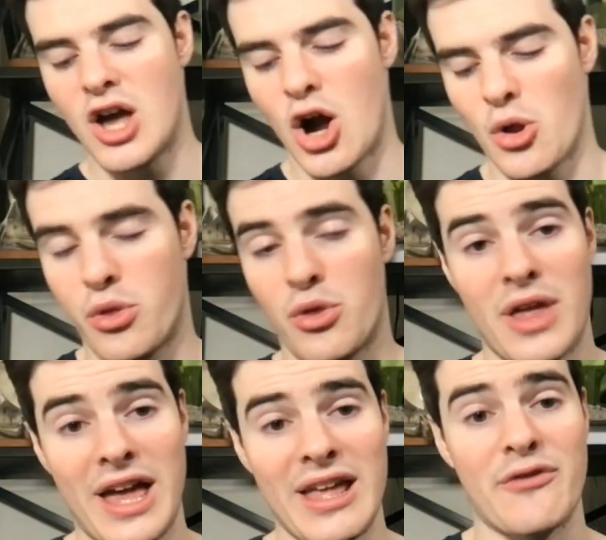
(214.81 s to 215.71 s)
Other than
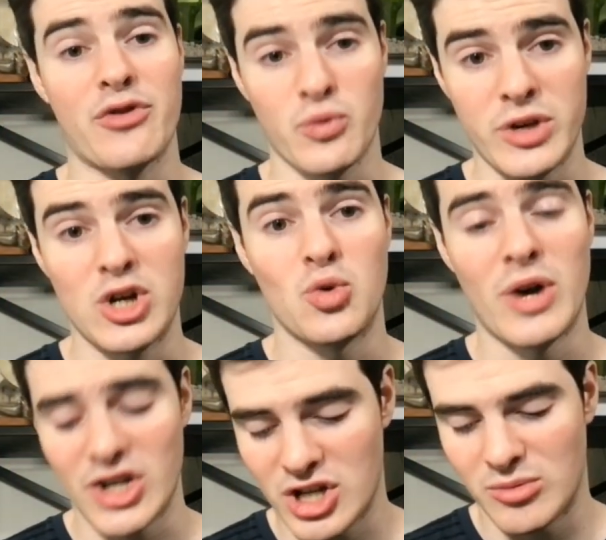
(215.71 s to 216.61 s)
that, you have three
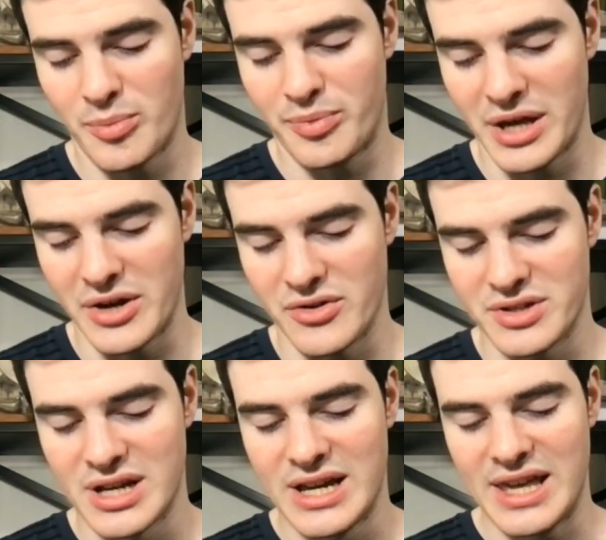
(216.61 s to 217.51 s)
questionable players
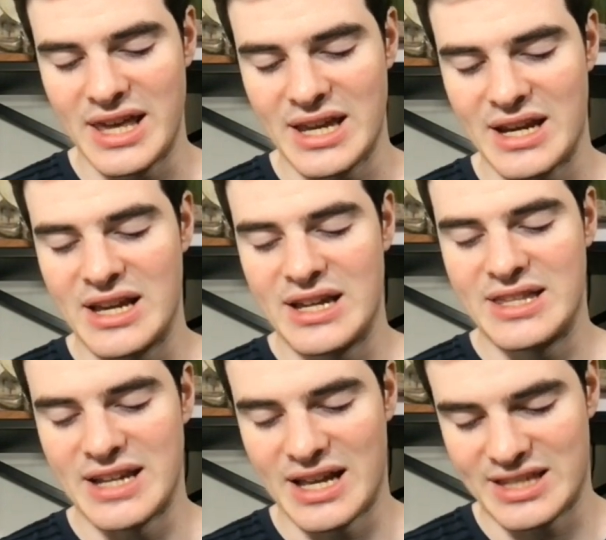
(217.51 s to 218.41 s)
in
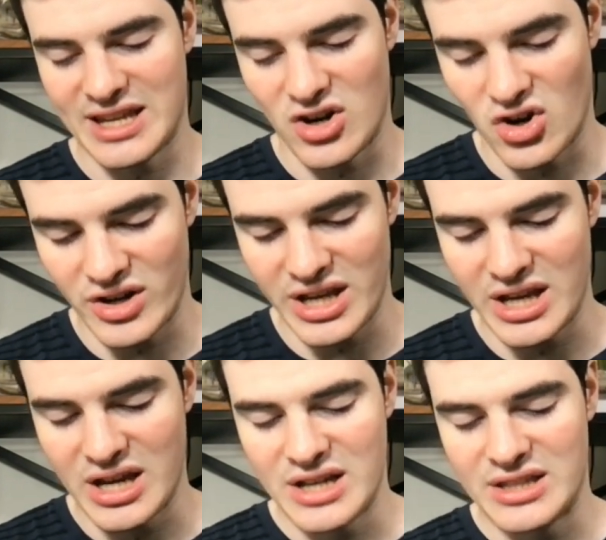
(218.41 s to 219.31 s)
Deontay
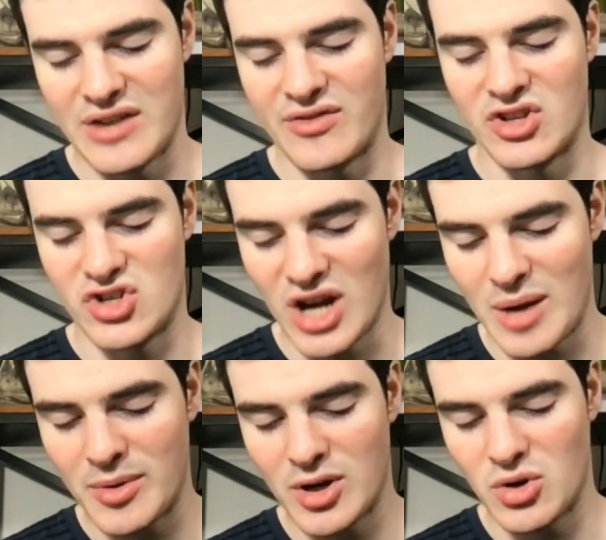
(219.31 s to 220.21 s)
Hardy, David
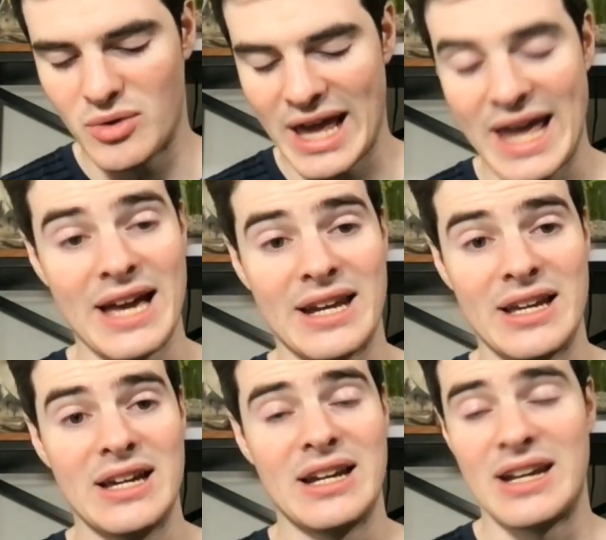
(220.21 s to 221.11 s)
Ajabo, and
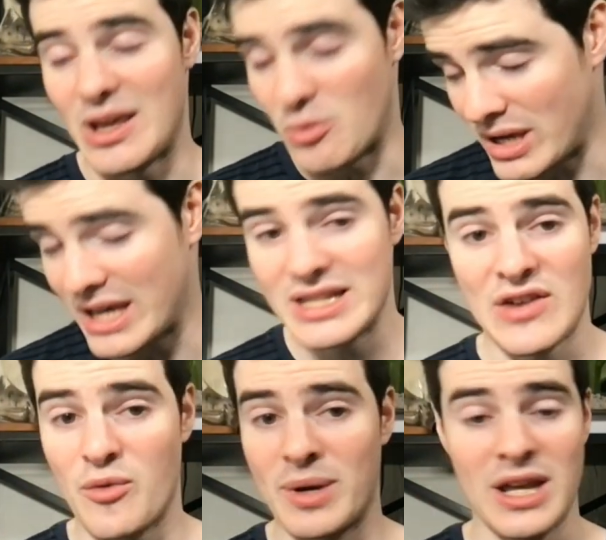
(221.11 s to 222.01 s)
Nate Wiggins.
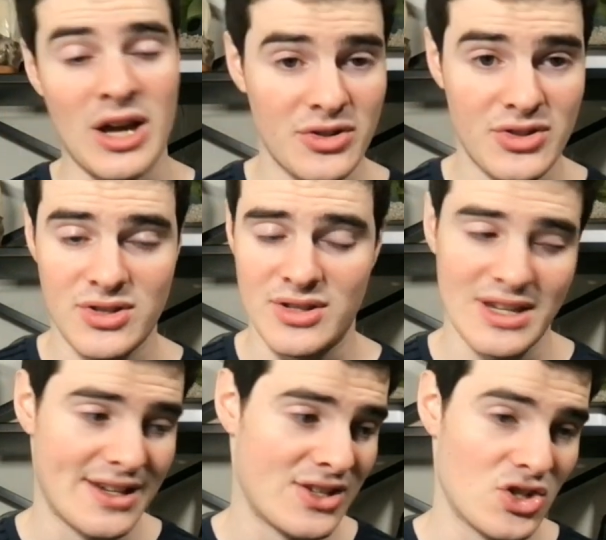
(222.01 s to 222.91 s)
Everybody else
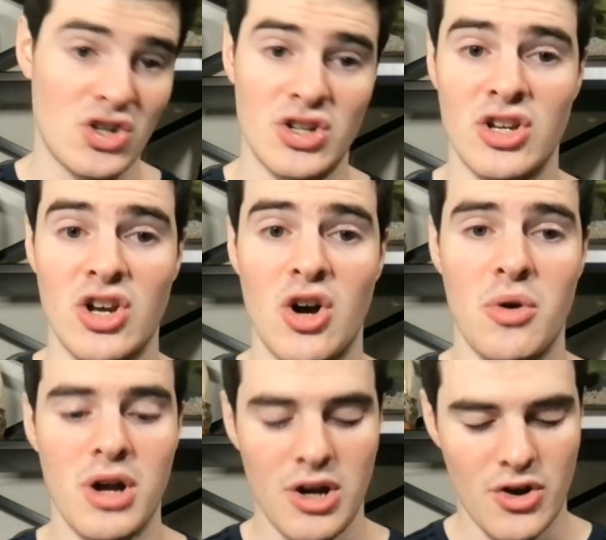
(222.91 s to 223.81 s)
is good to
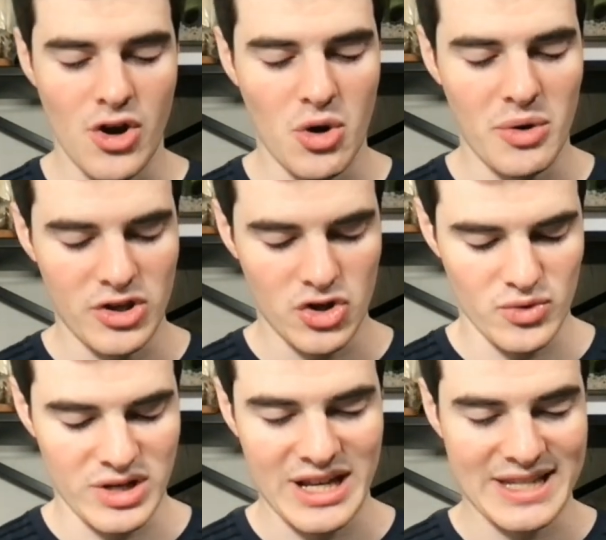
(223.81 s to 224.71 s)
go. No
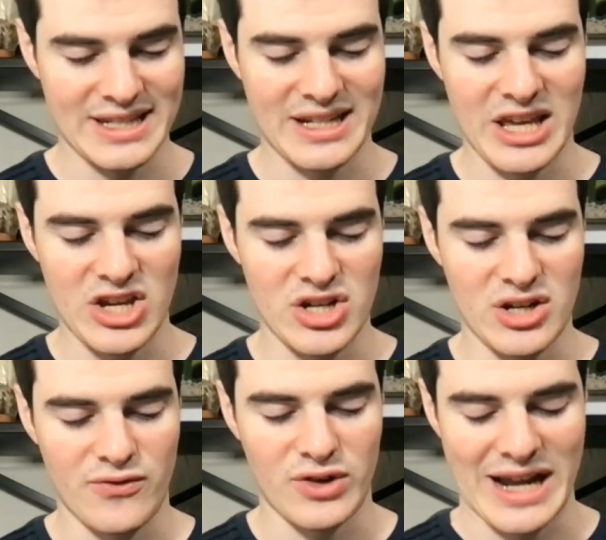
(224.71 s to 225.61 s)
injury designation.
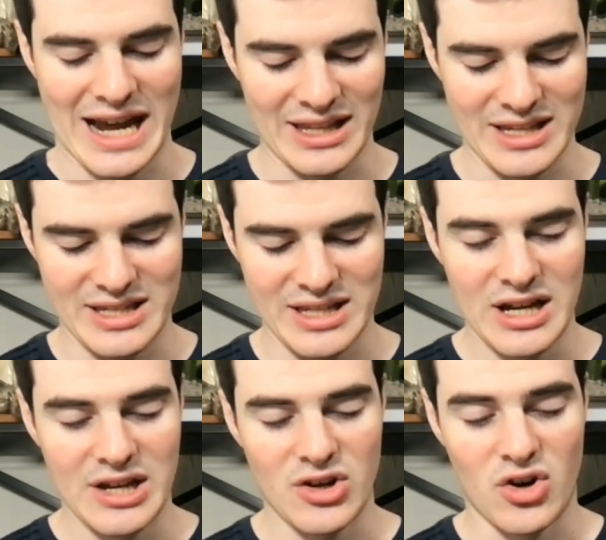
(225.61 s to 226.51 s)
And for Dallas,
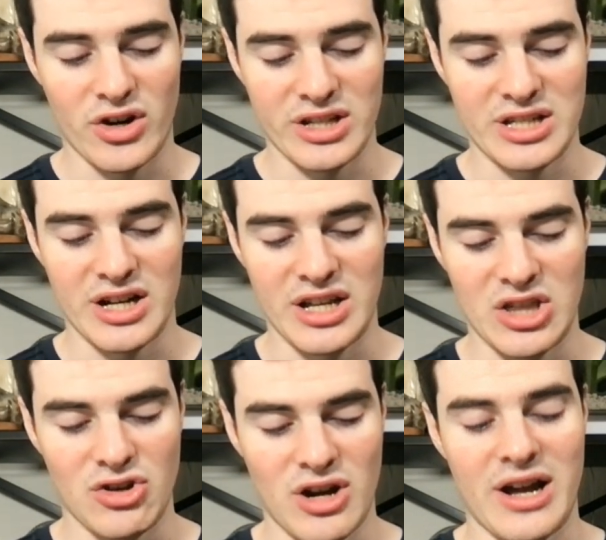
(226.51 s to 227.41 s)
there aren't a ton
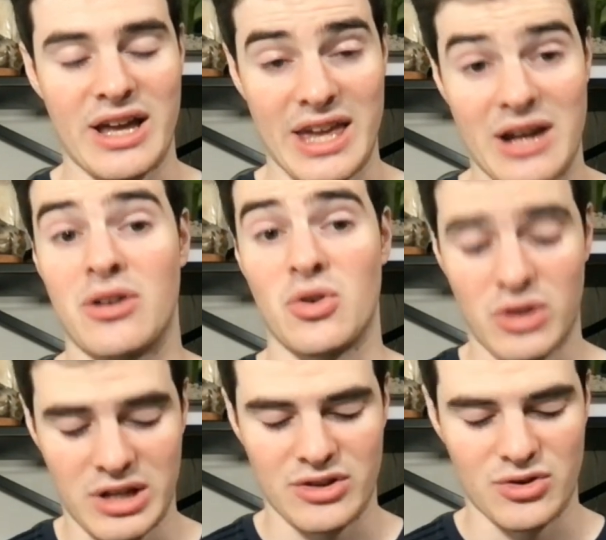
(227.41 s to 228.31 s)
either. Again,
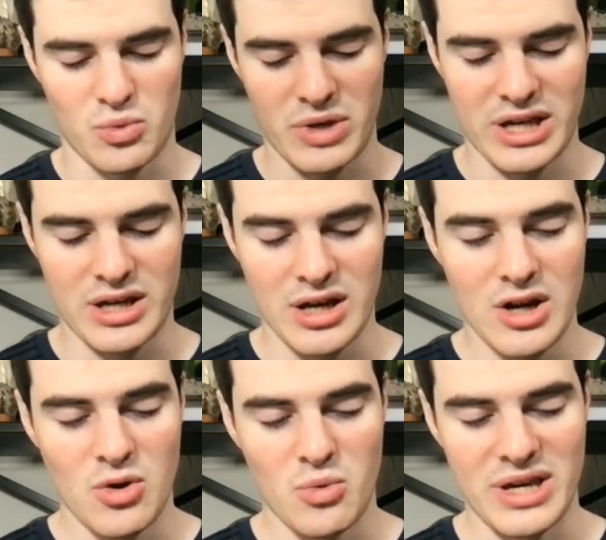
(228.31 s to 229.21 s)
early in the week,
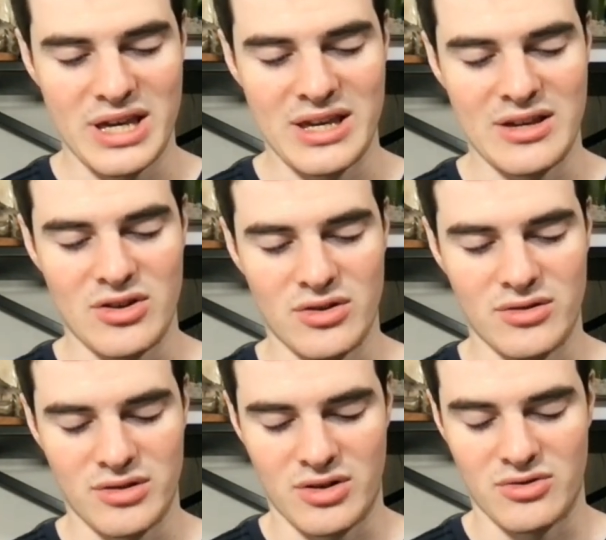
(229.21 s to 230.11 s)
we,
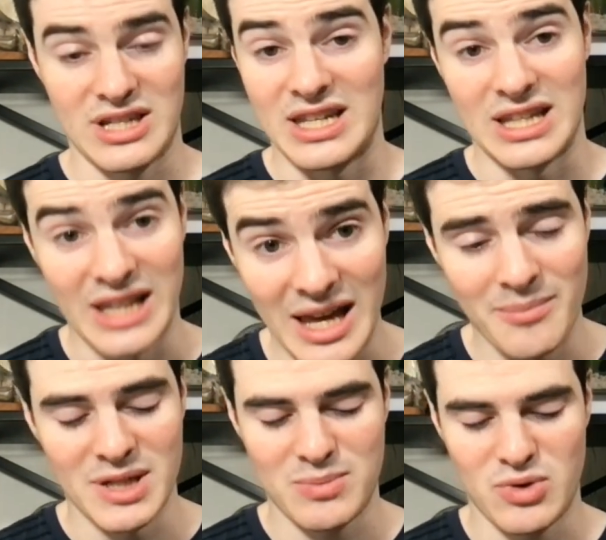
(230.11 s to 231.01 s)
you know, CeeDee Lamb
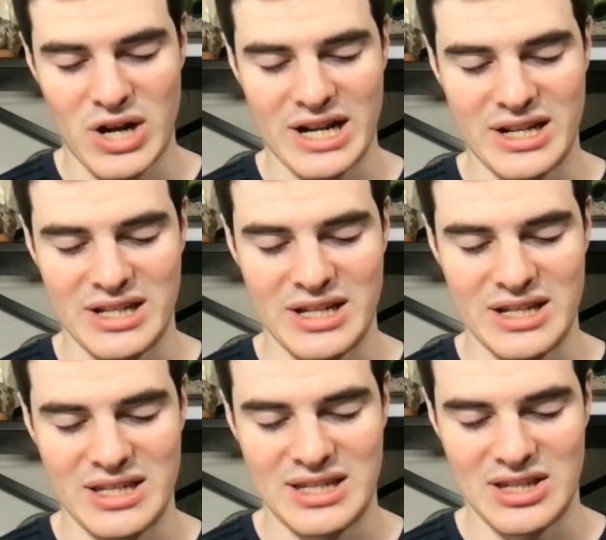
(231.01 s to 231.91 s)
missed
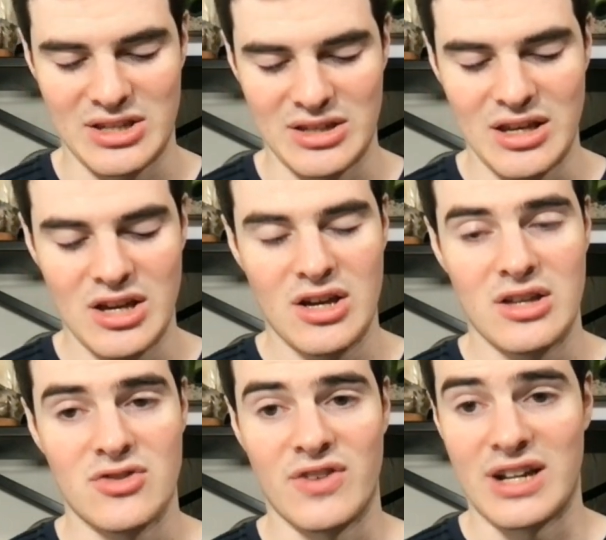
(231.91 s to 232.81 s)
practice and
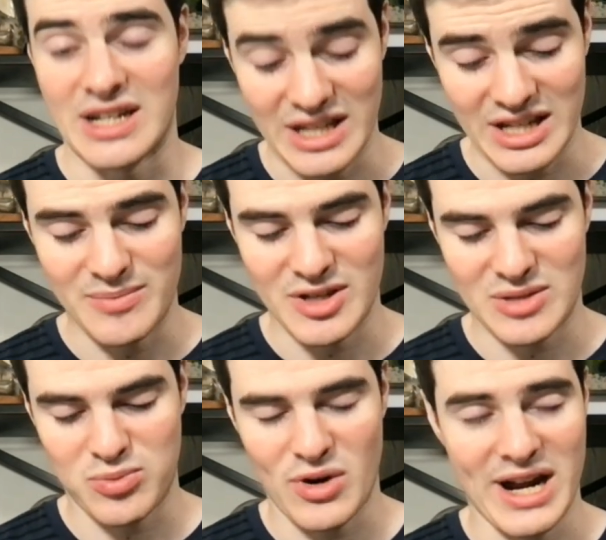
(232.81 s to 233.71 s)
Trevon Diggs
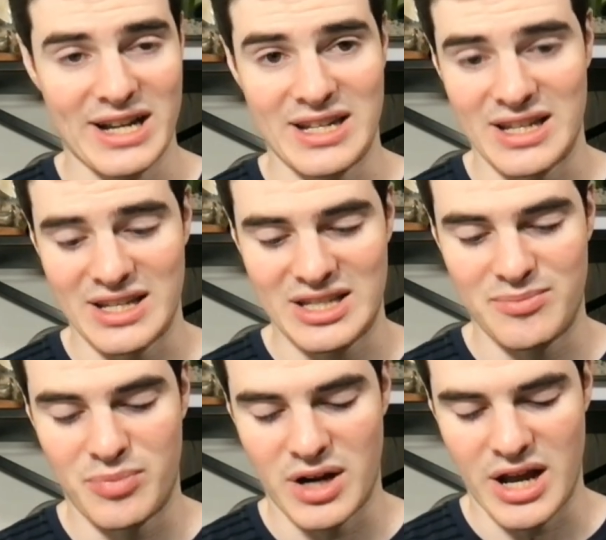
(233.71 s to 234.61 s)
missed practice,
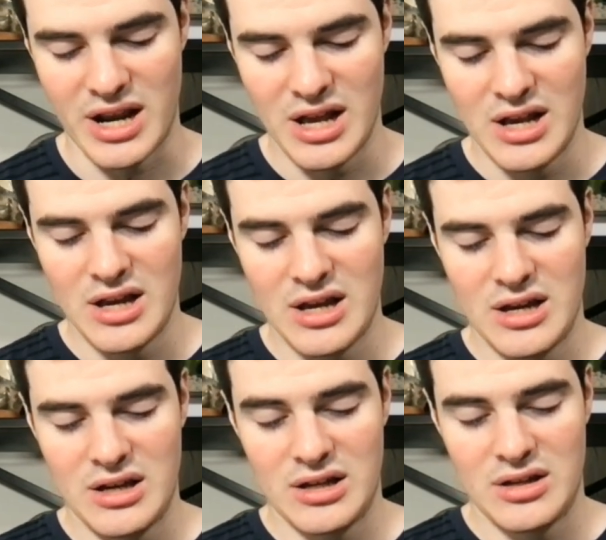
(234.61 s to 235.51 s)
but
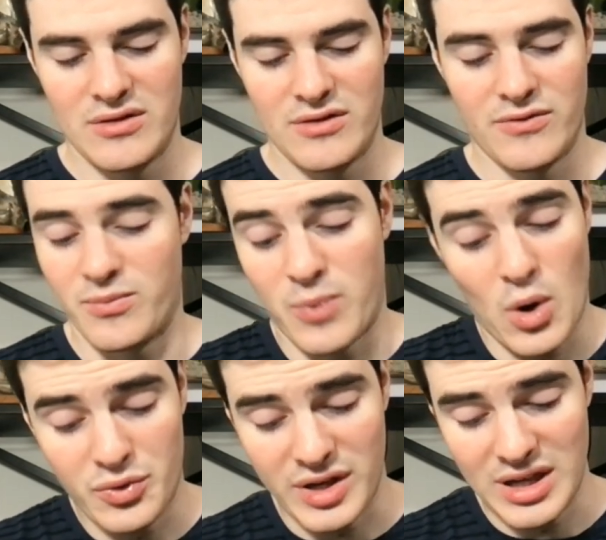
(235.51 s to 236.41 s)
for
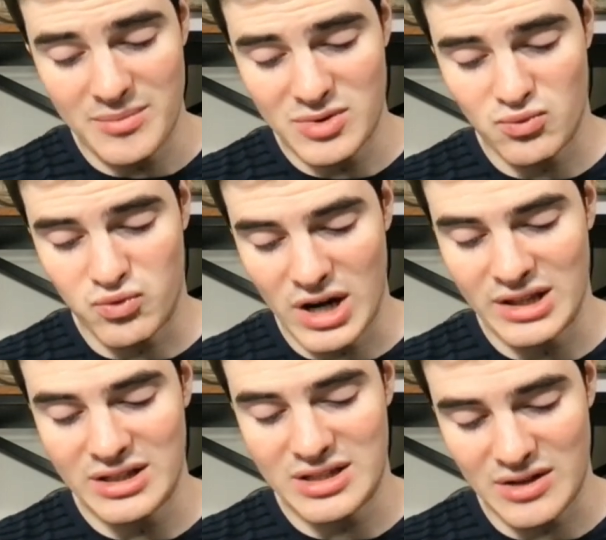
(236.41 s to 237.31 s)
both teams,
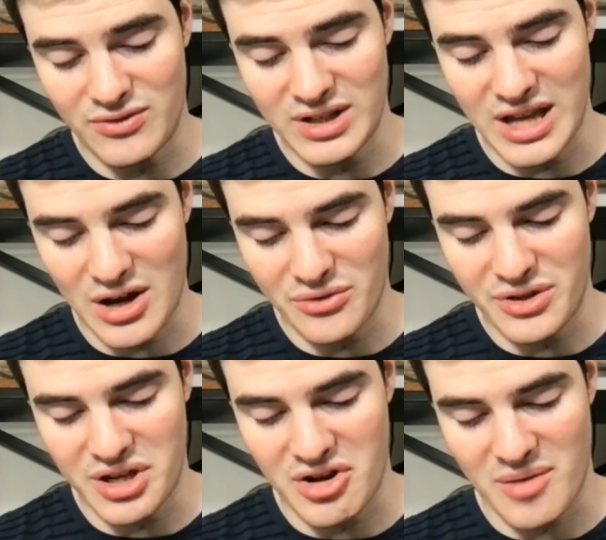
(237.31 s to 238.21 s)
relatively healthy here.